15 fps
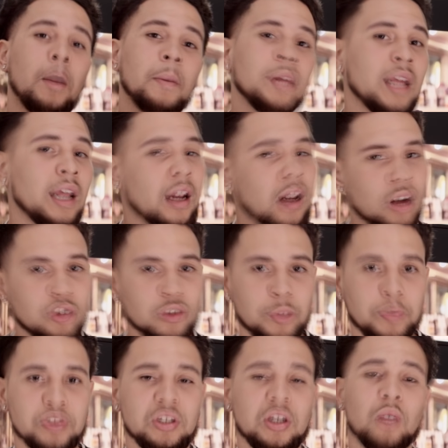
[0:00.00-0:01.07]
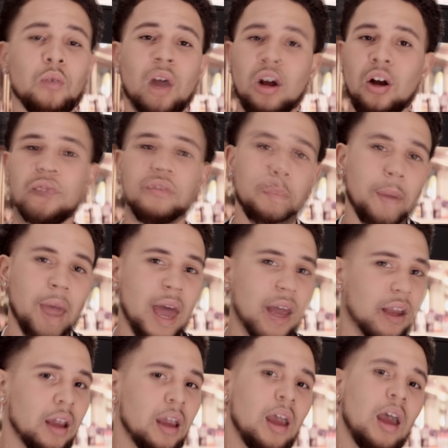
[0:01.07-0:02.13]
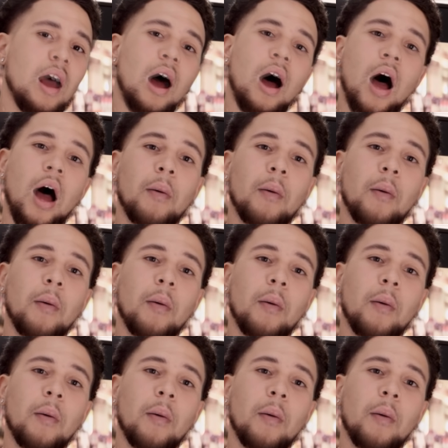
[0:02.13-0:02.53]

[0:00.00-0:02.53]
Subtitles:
to 100% intensity back down